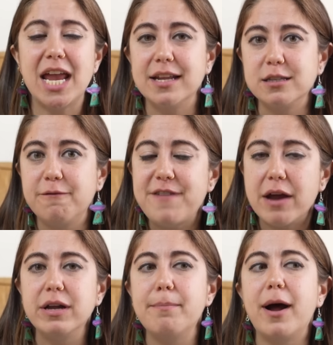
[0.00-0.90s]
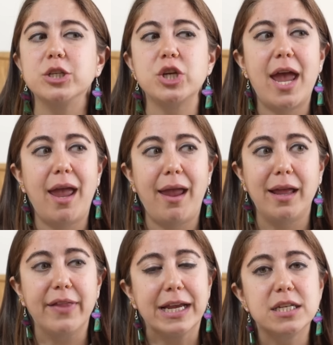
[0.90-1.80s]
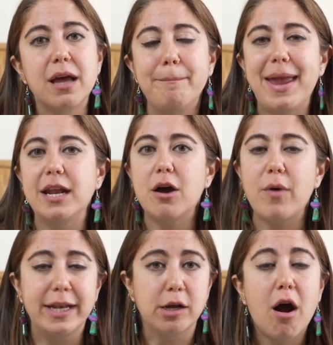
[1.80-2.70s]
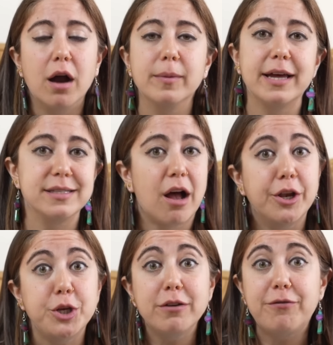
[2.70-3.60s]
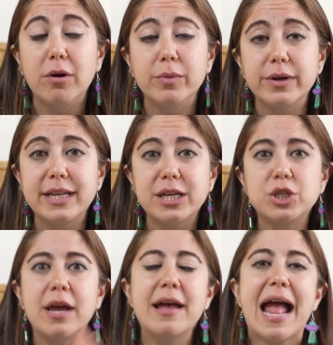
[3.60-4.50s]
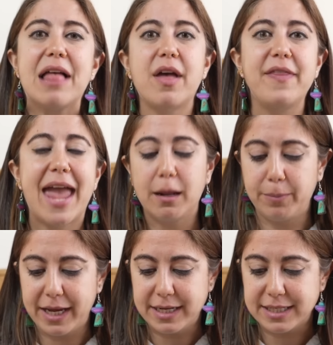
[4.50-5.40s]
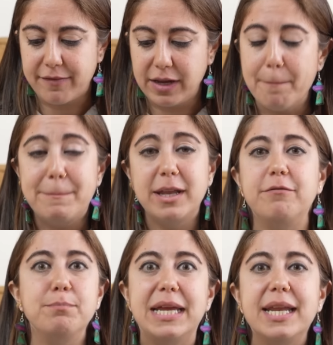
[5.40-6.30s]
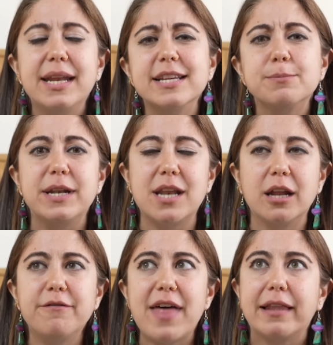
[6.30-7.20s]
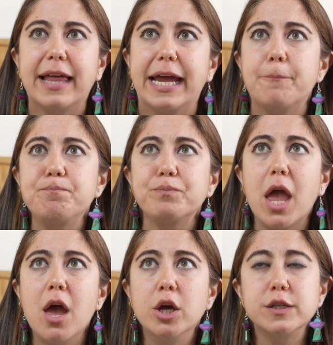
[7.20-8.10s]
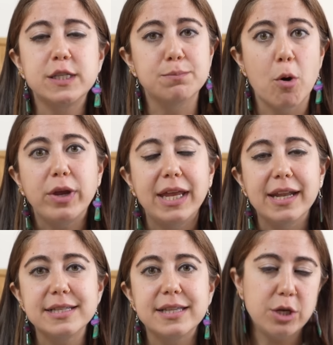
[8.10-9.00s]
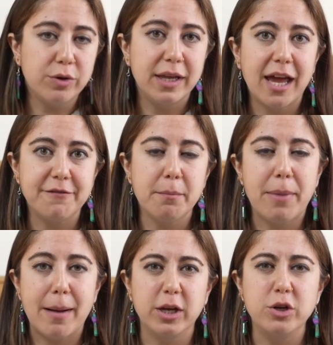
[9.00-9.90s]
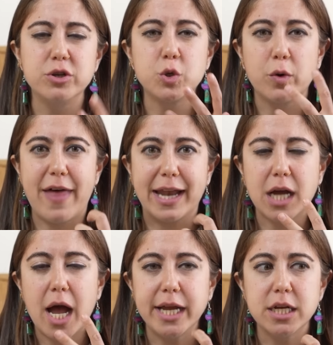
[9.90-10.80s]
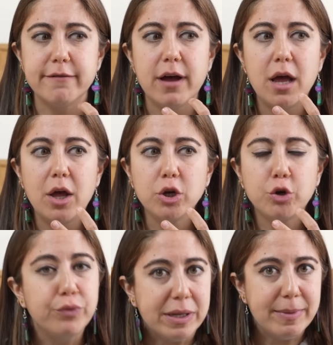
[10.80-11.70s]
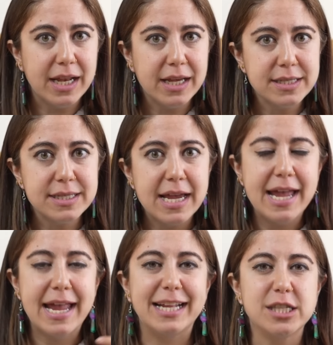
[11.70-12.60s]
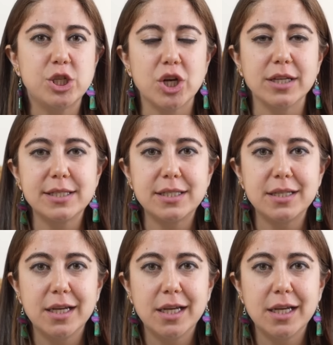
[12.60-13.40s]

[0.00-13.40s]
It is very much a like tomato and caramelized onion forward dish. And then the eggplant is giving a bit of meatiness, but none of that like smokiness that you can get from baba ganoush or that kind of creaminess. It's just,